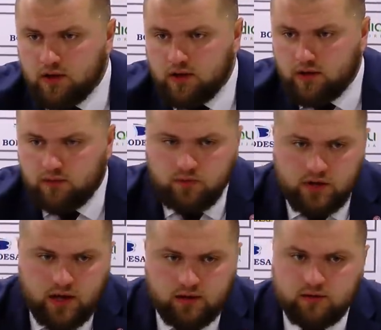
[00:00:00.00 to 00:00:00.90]
like we
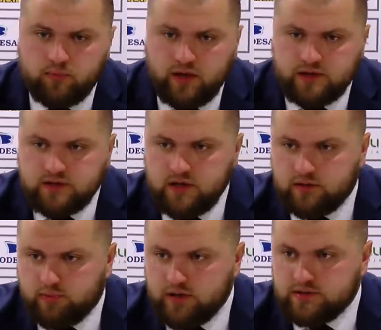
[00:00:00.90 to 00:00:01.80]
had a plus
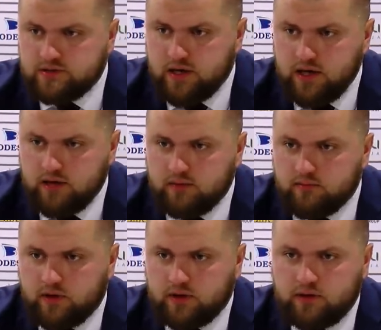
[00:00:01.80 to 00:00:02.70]
eight, plus ten,
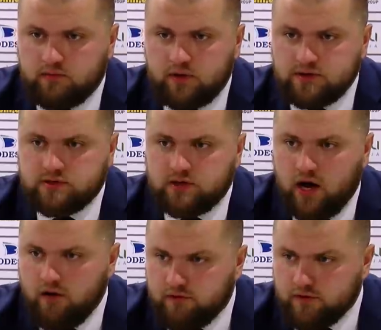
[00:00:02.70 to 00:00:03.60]
but it wasn't
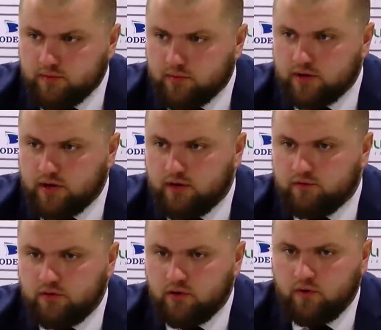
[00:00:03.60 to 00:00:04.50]
comfortable enough,
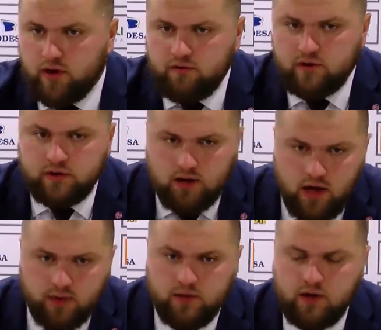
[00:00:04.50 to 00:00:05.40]
you know, and every
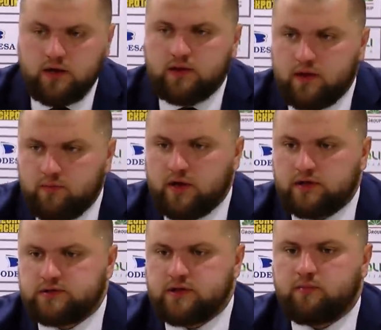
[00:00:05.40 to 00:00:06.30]
time they
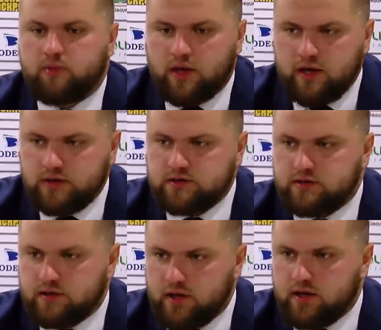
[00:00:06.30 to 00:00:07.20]
made some plays
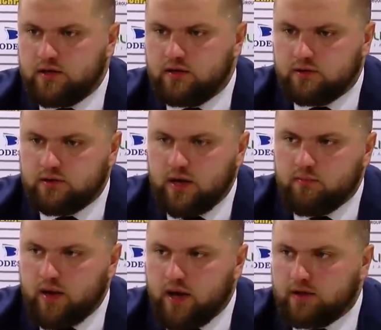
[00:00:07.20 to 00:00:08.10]
and they came
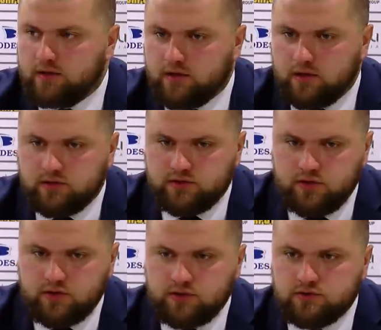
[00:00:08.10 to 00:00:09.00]
back and they
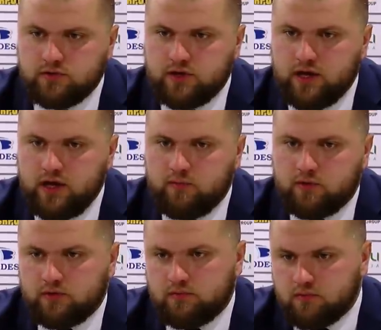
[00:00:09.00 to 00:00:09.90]
returned into the game,
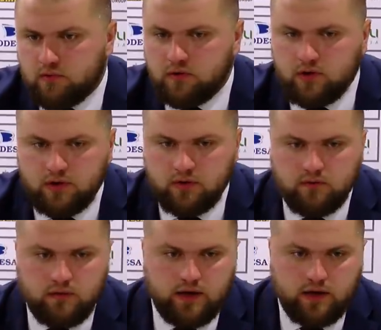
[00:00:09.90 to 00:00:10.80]
and
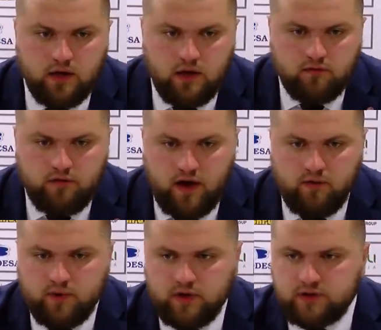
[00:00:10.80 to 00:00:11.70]
in like five
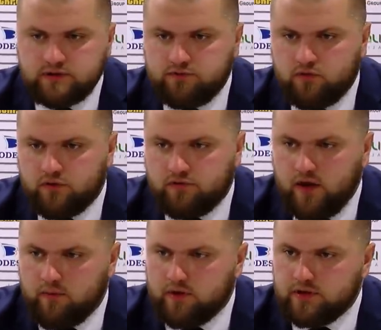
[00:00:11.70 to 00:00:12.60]
minutes, four or
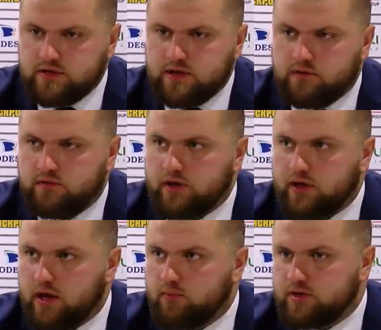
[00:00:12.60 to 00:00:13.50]
five minutes end of the
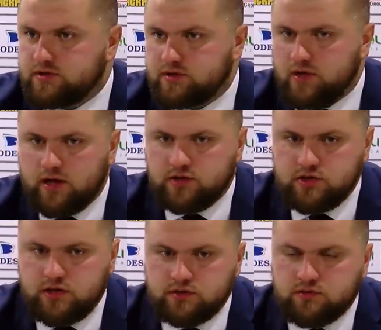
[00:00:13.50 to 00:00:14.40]
game, they still had a
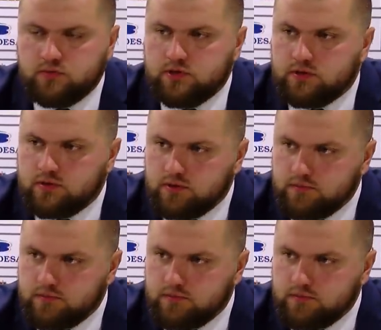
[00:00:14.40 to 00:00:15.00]
chance to win.